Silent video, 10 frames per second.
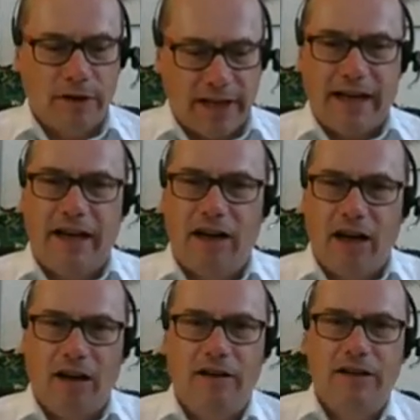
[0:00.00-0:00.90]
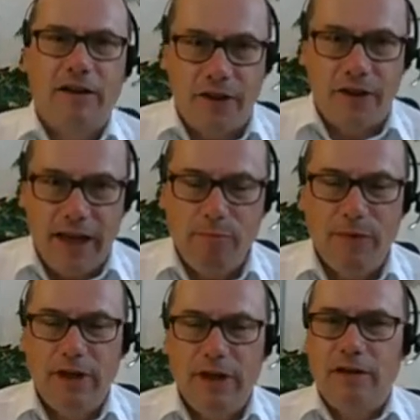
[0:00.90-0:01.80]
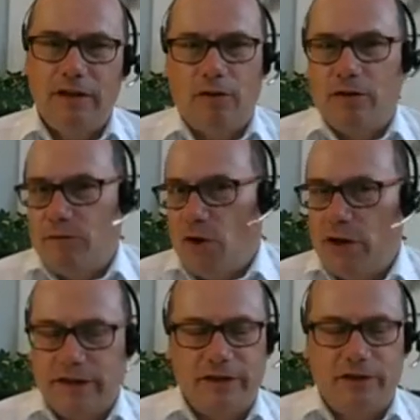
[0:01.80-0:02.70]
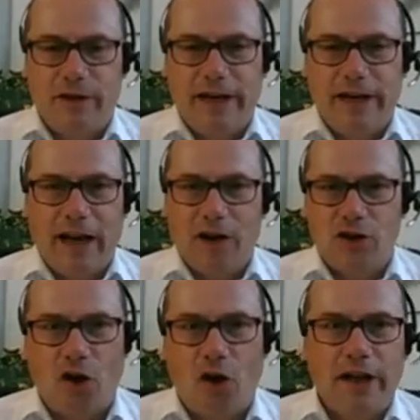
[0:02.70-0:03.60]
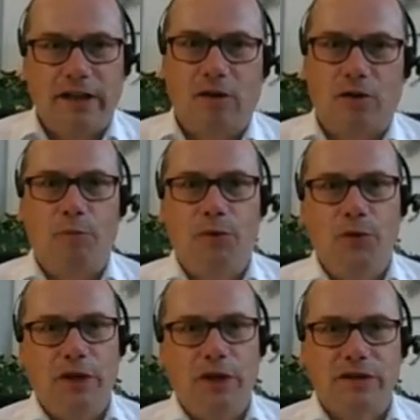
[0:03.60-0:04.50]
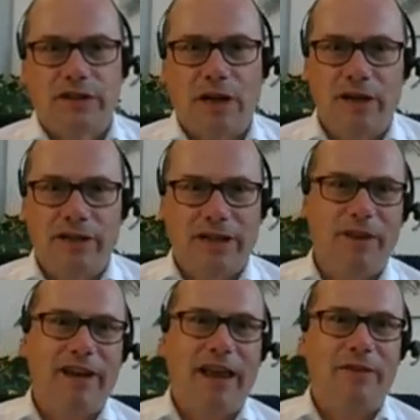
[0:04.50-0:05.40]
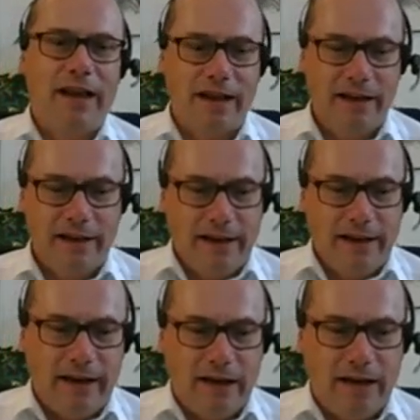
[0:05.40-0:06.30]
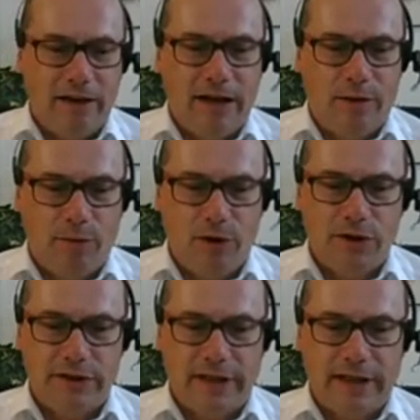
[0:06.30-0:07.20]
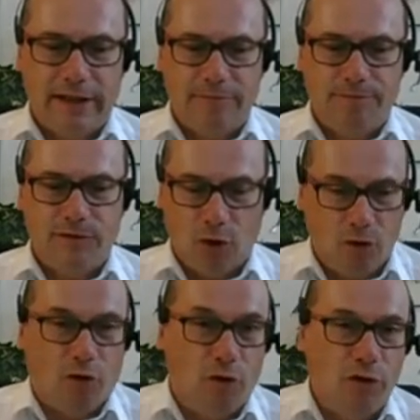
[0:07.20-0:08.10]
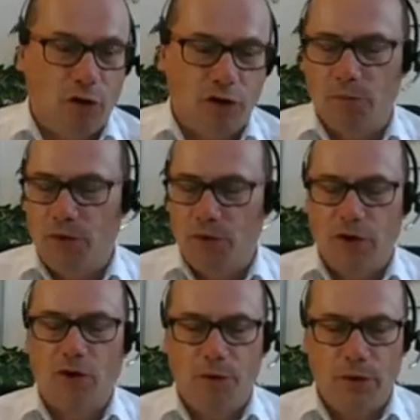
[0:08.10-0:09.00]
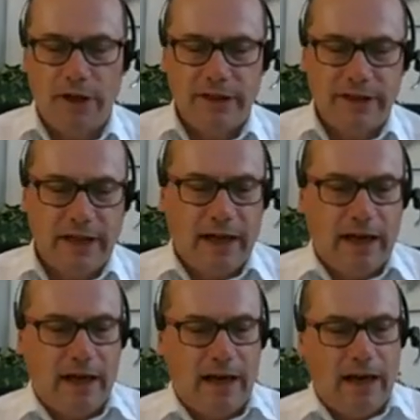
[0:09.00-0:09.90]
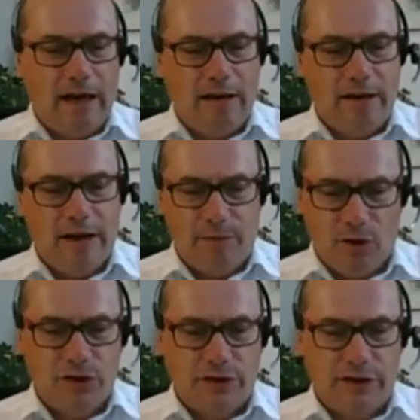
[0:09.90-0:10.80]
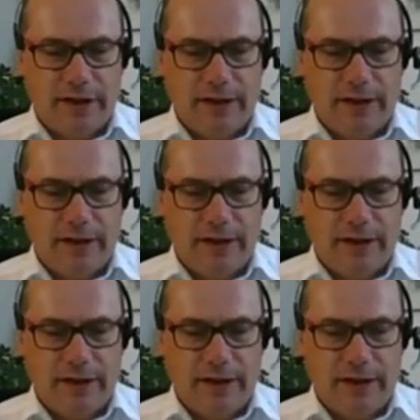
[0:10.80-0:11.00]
technical theme, not as today electronics or computing or something like that. It was or not computing, computers. It was